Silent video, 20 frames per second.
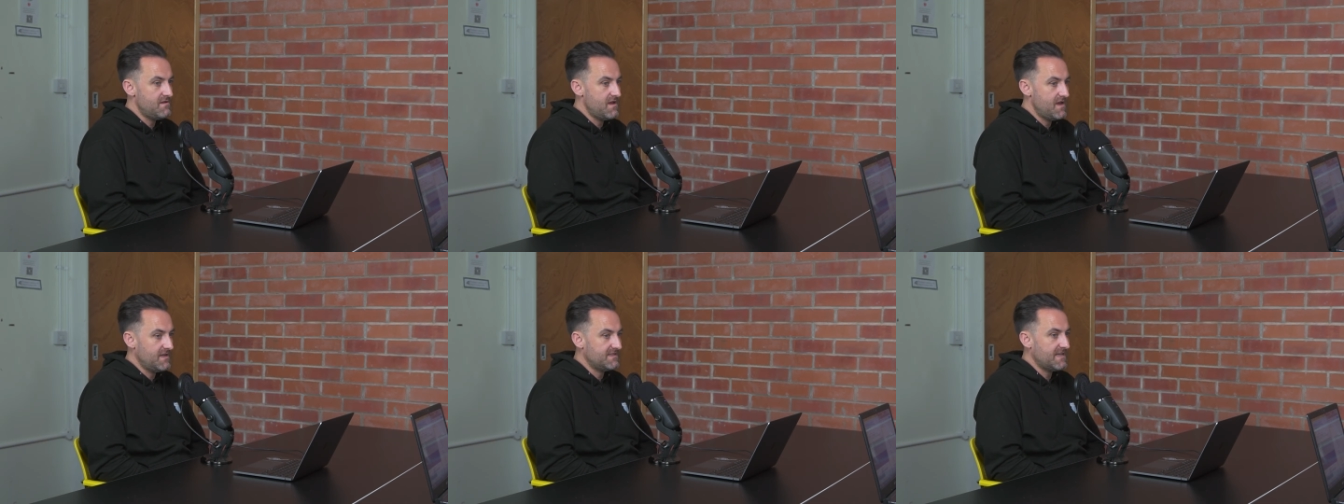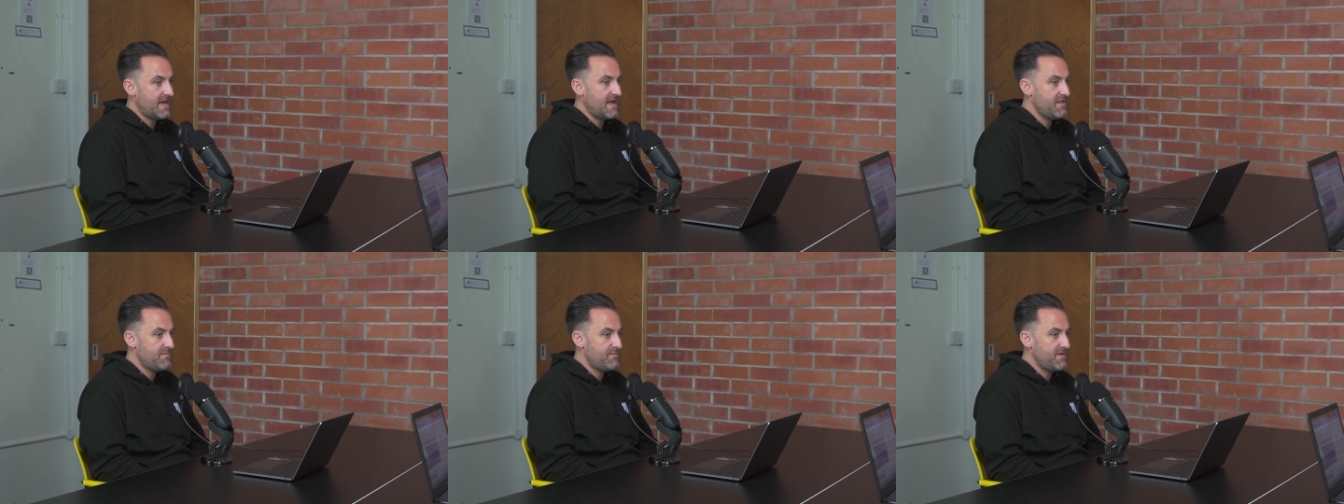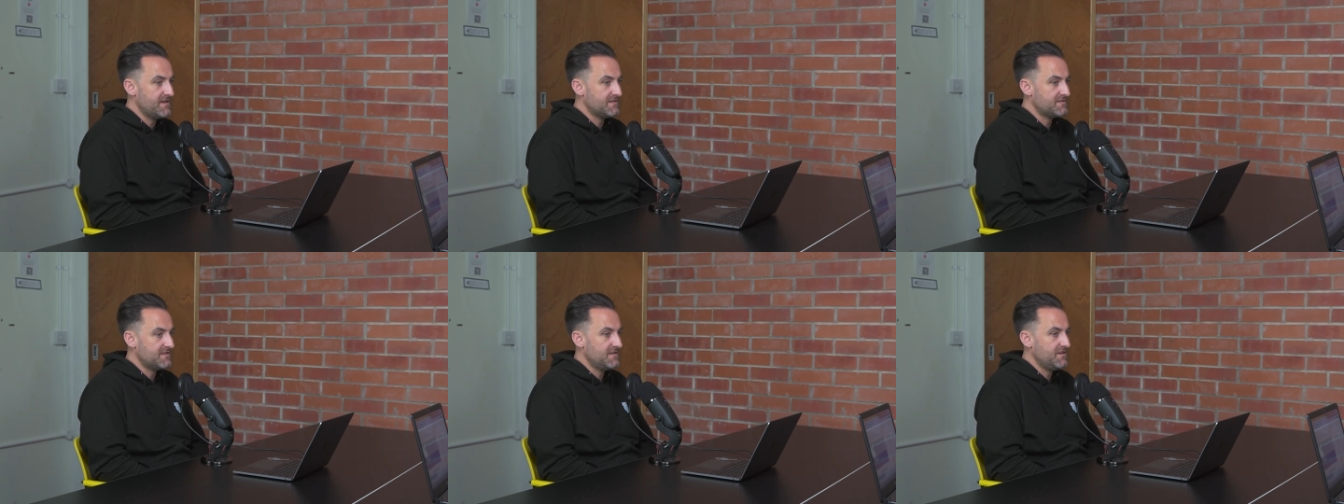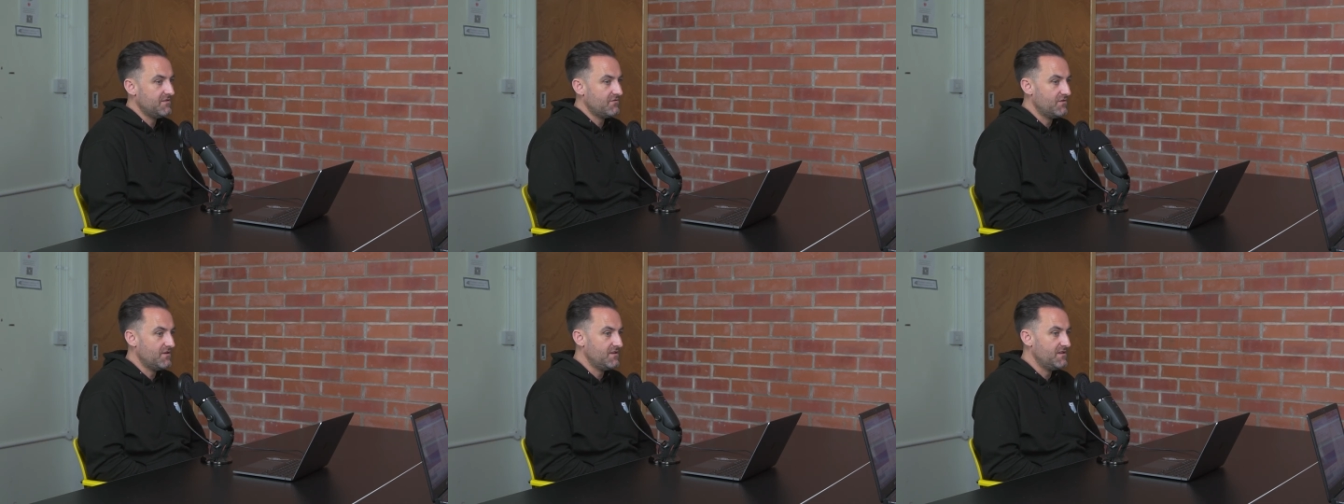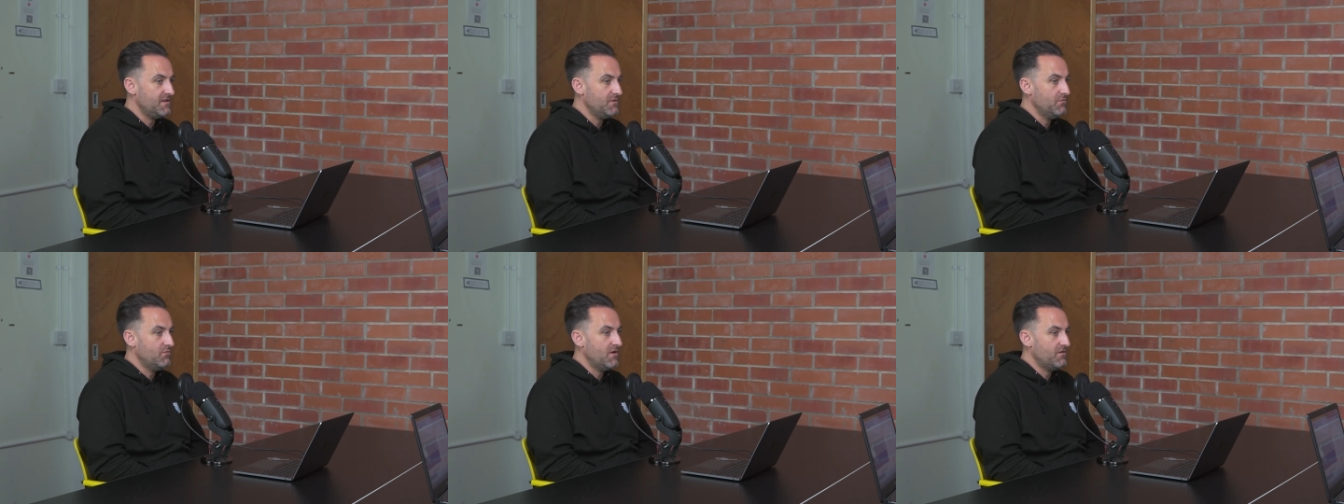is that the person that you're going to
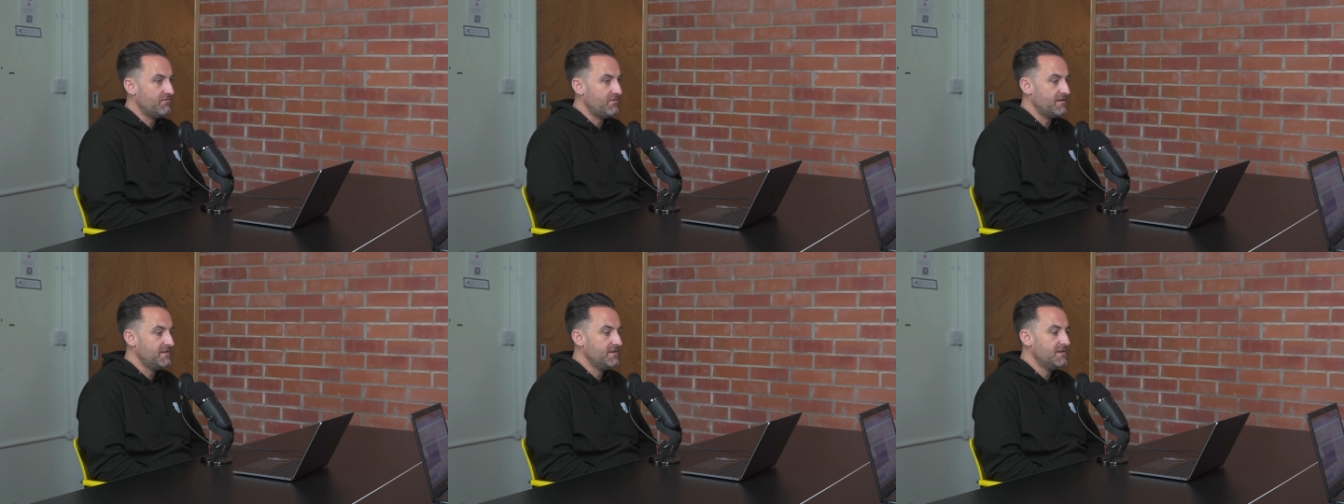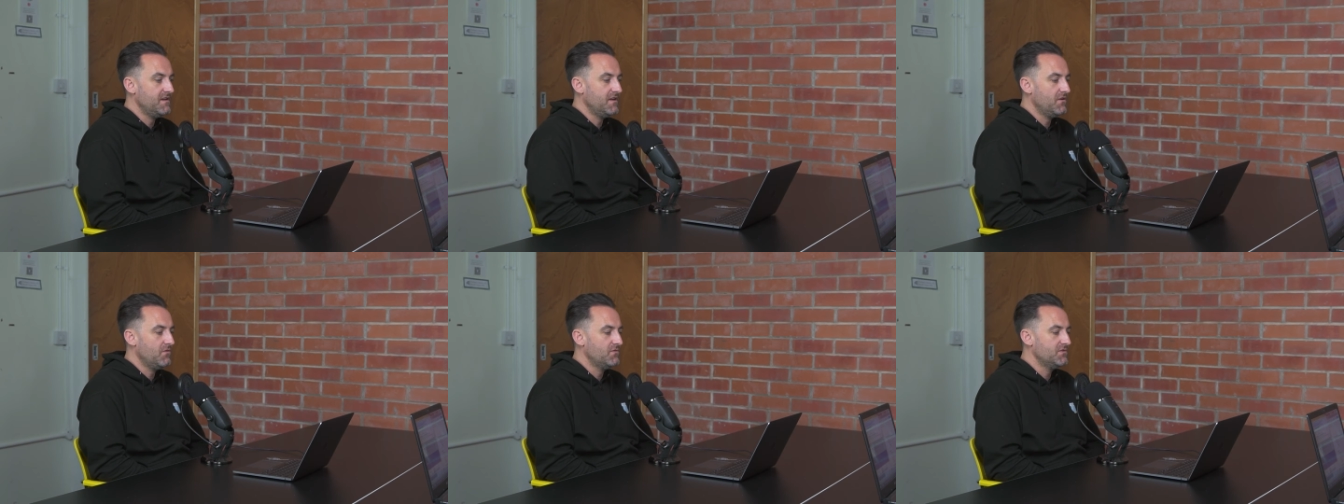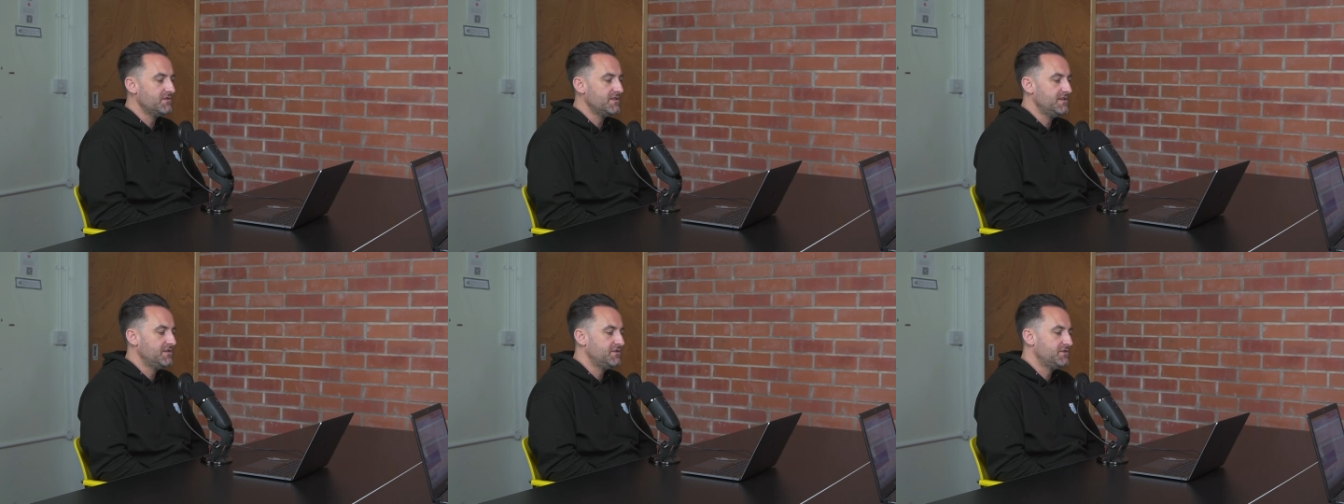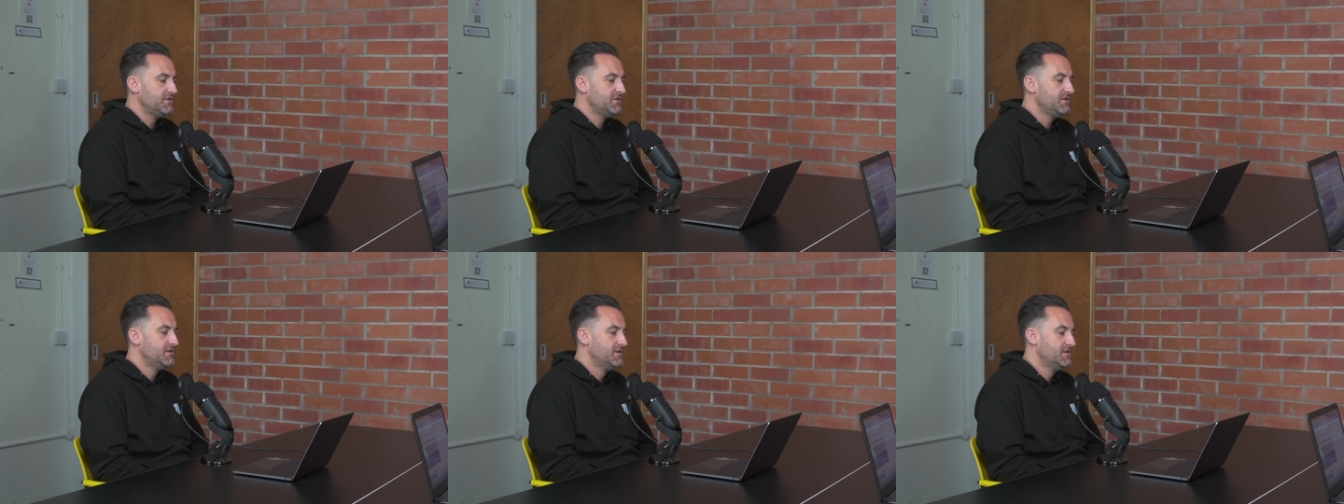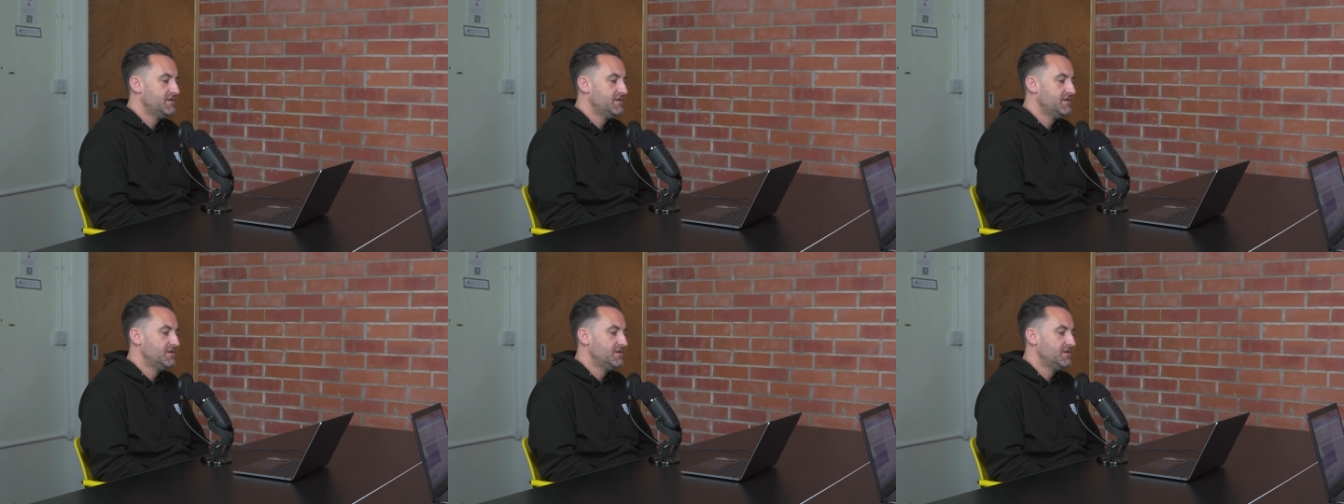deal with in the negotiation?